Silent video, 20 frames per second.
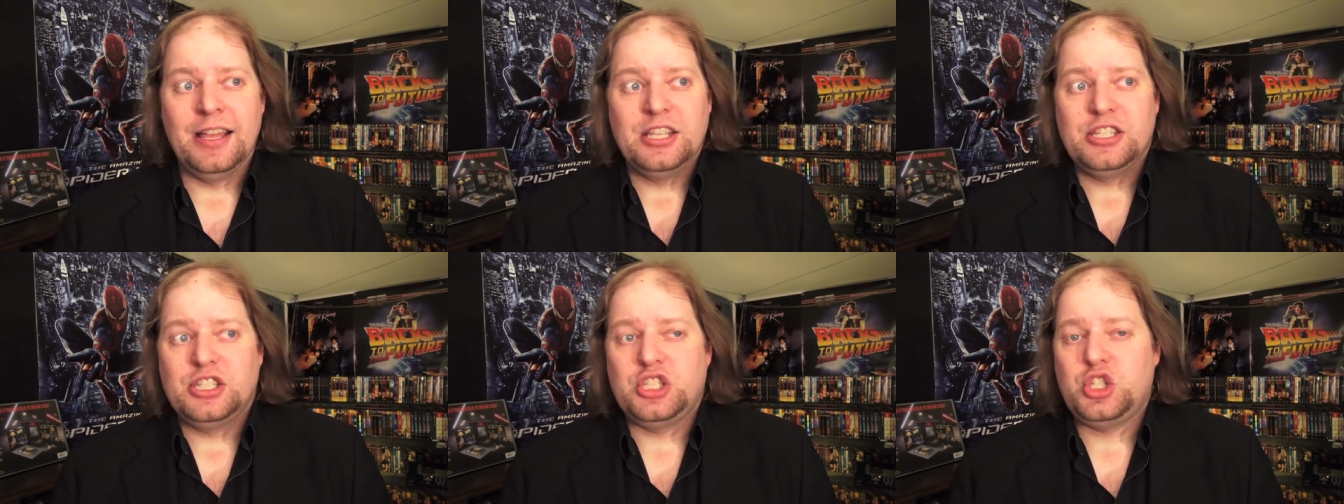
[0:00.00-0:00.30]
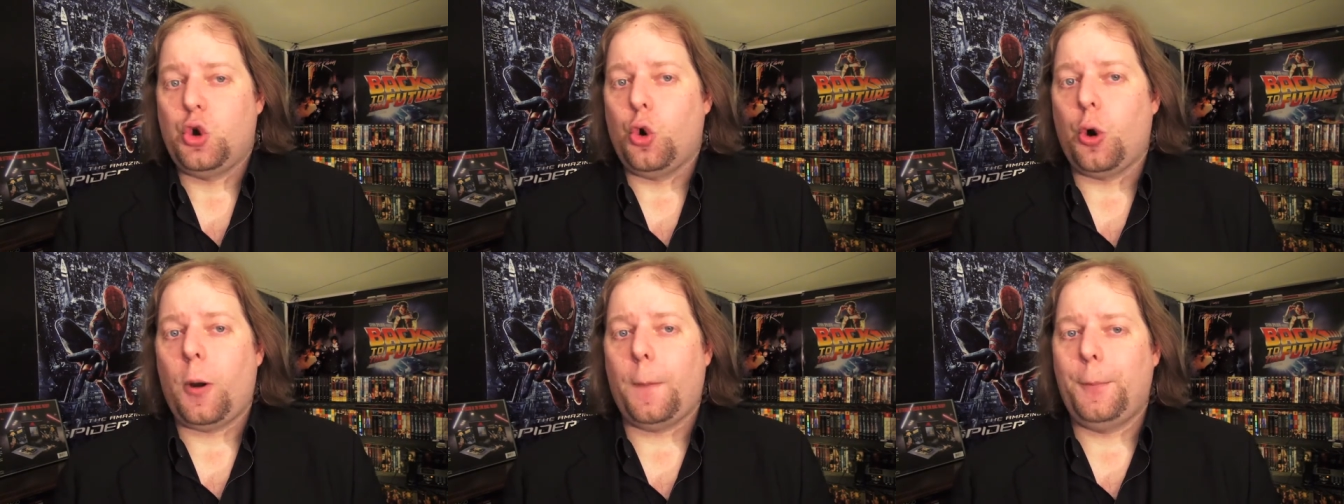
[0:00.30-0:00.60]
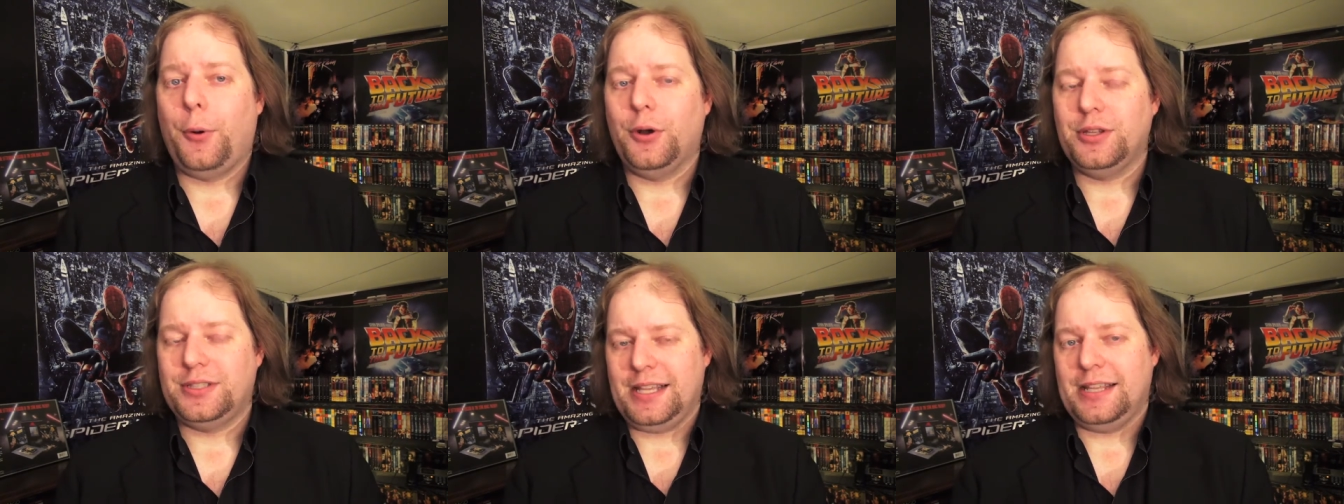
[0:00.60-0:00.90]
score
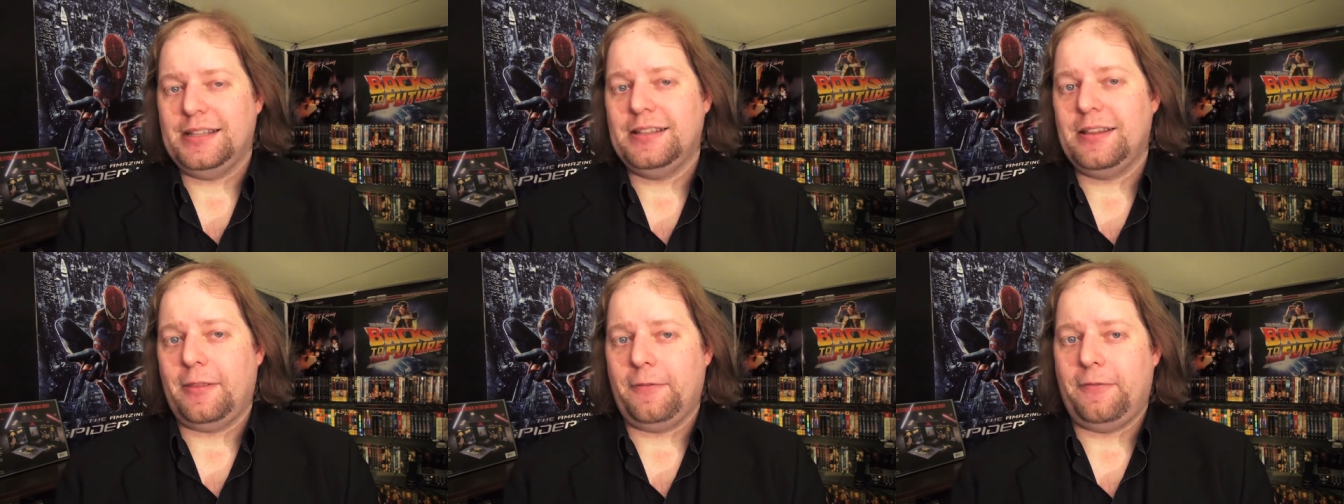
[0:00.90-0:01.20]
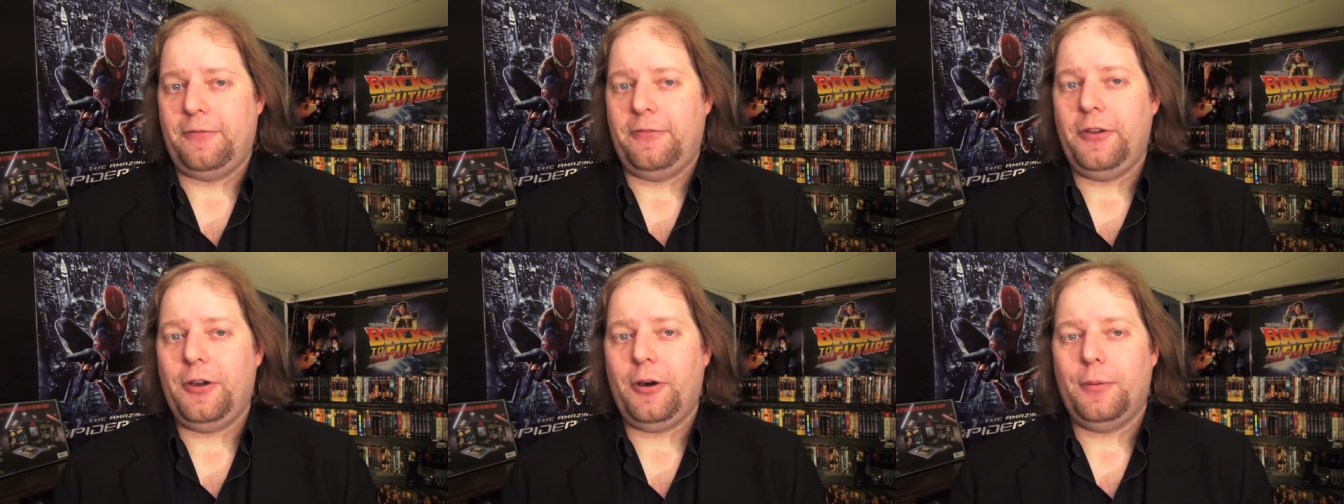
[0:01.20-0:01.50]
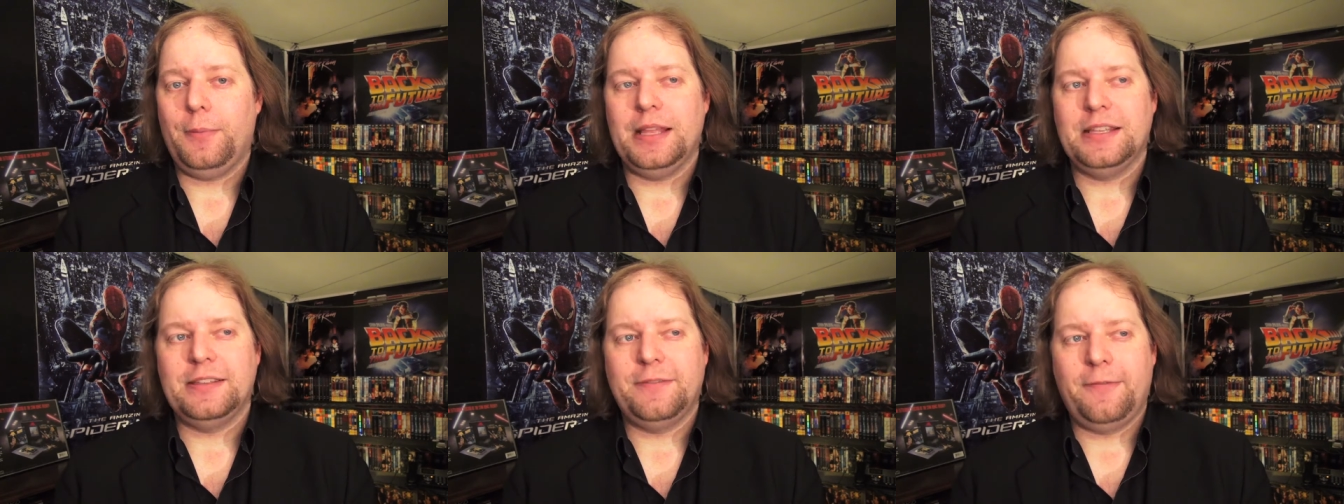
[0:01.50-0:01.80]
puts into the
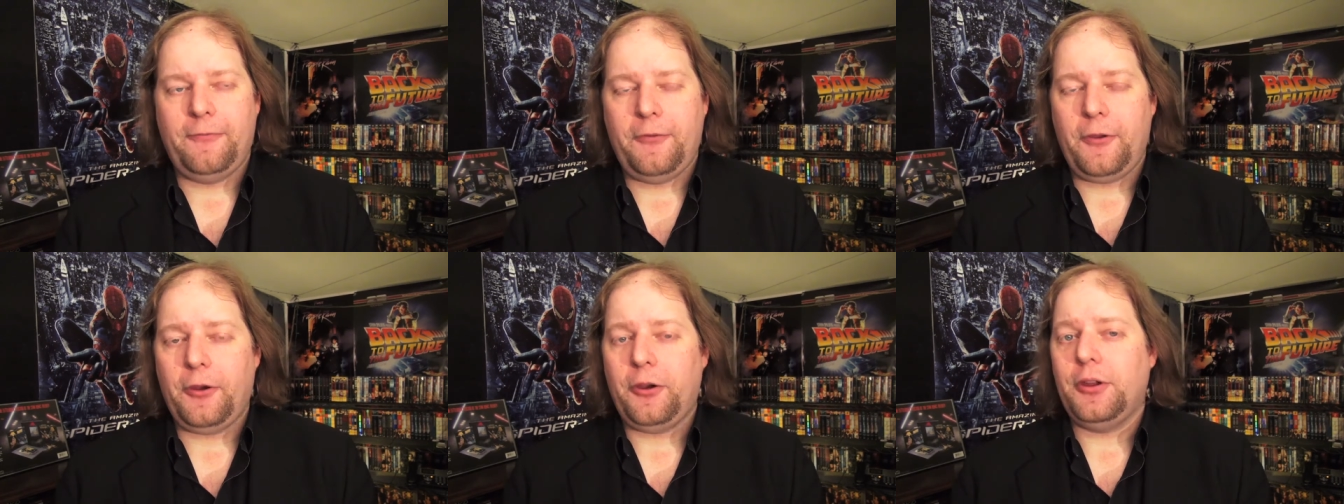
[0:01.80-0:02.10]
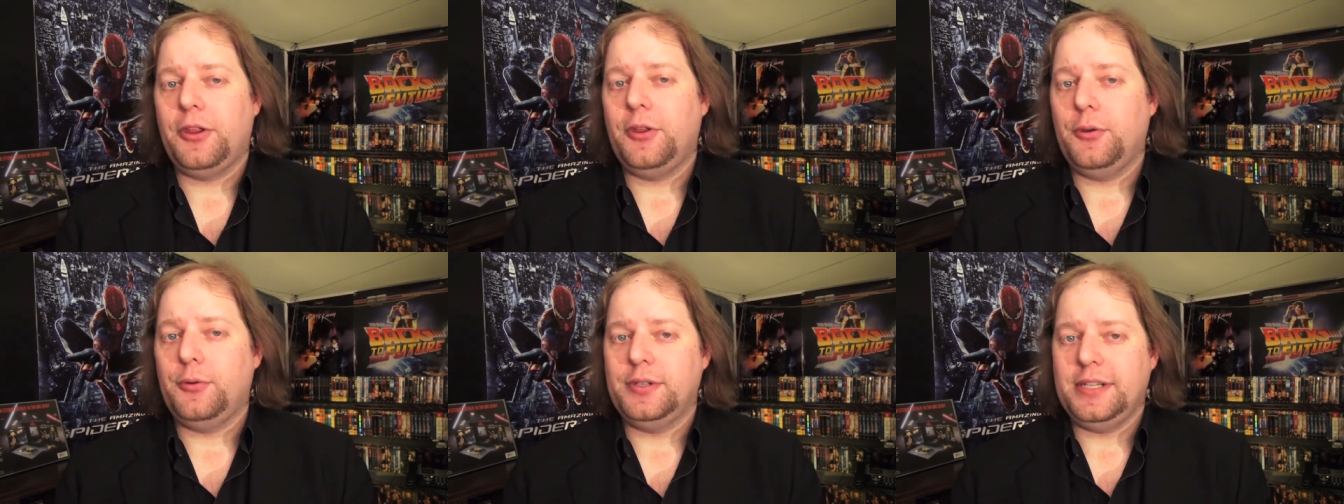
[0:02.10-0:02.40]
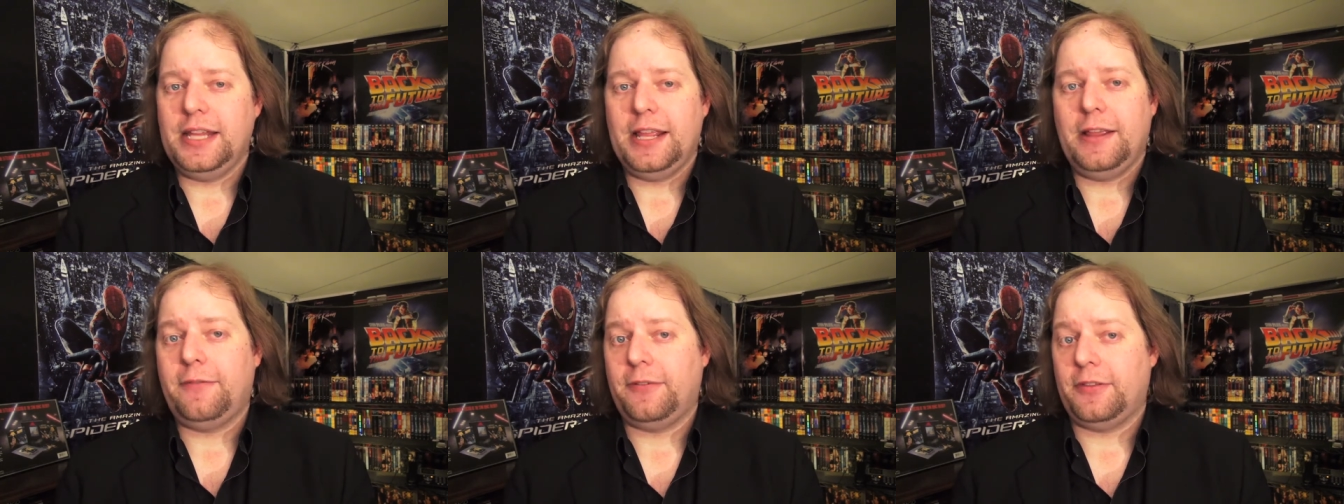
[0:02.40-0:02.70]
film is very
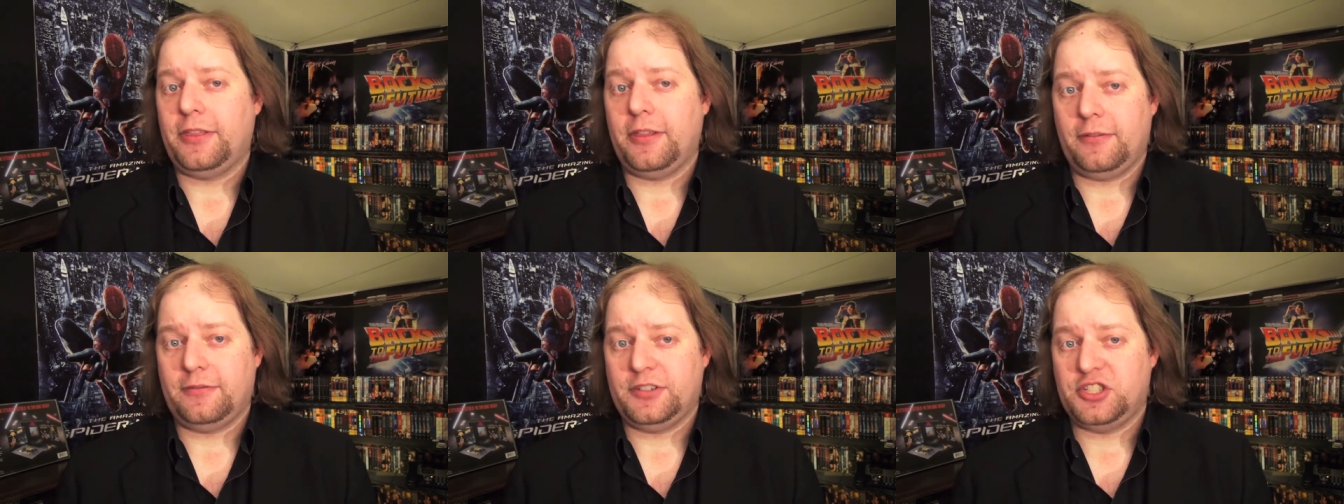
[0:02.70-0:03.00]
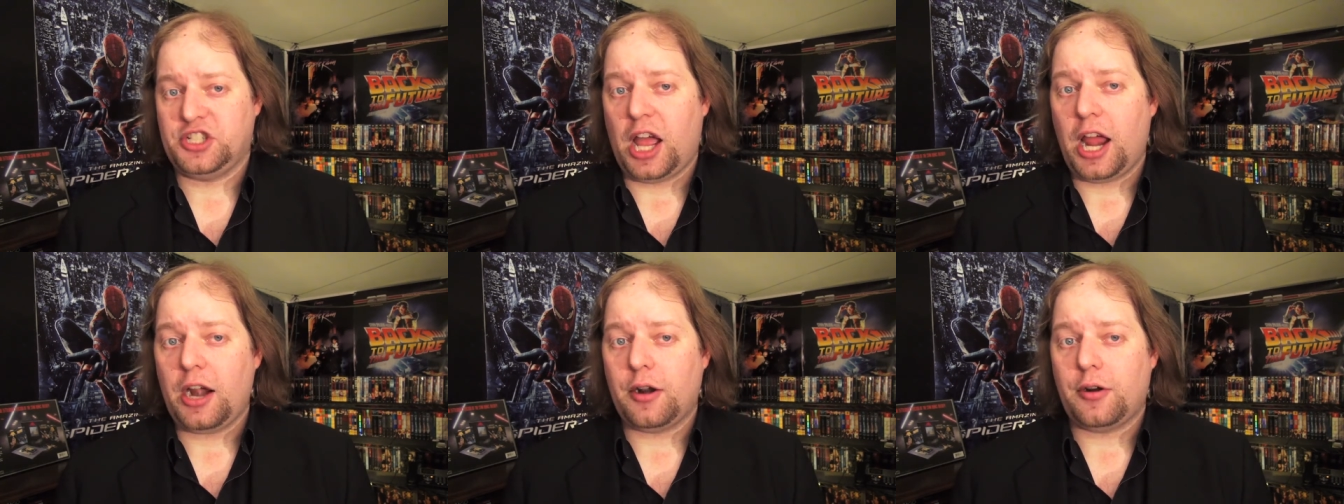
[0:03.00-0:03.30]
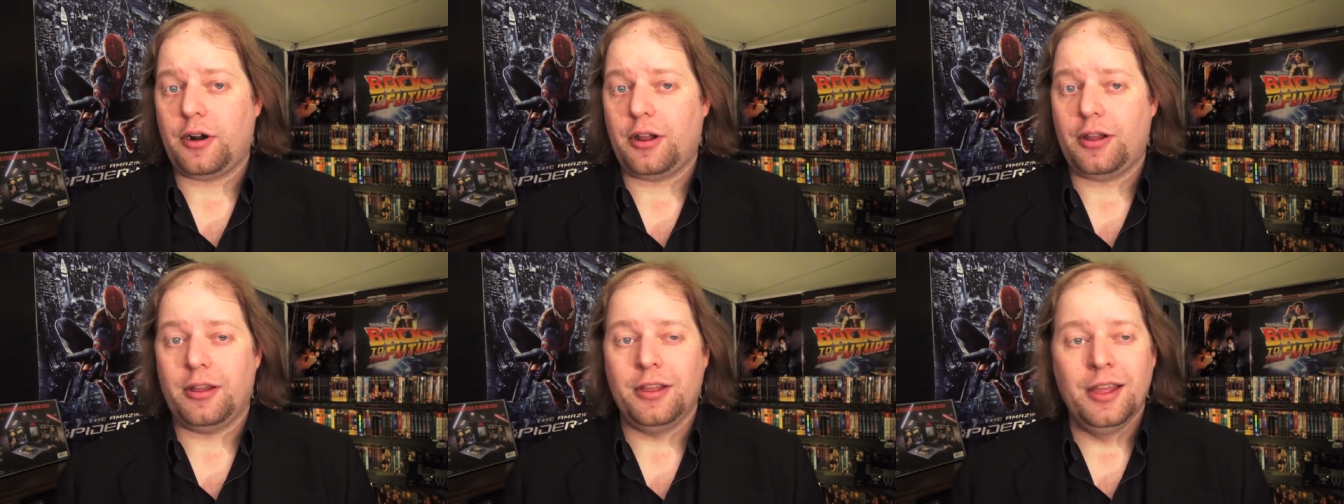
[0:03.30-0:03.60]
unique for the
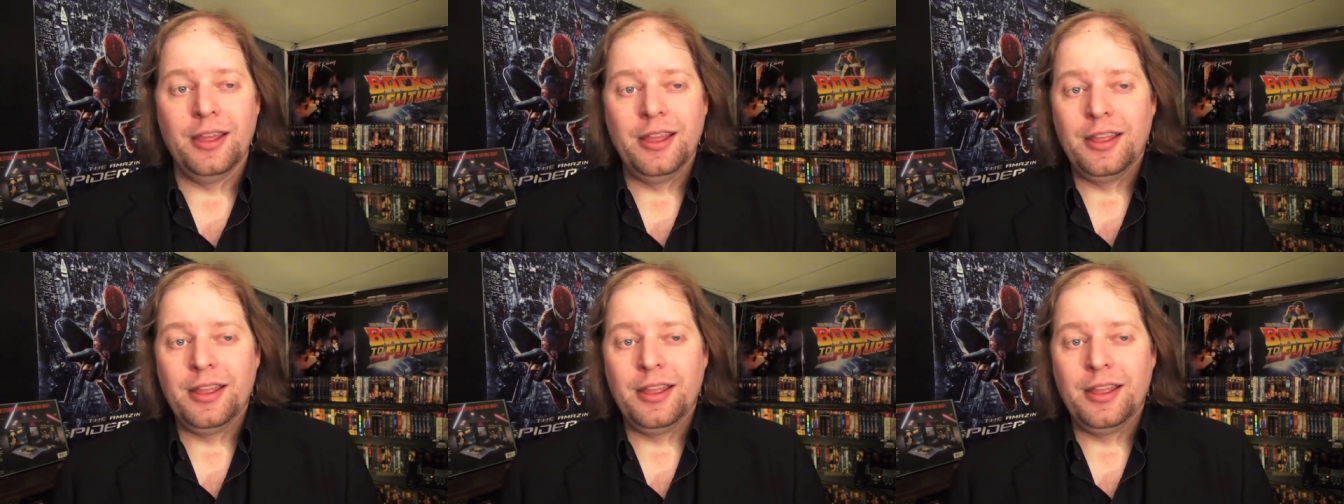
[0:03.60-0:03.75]
genre.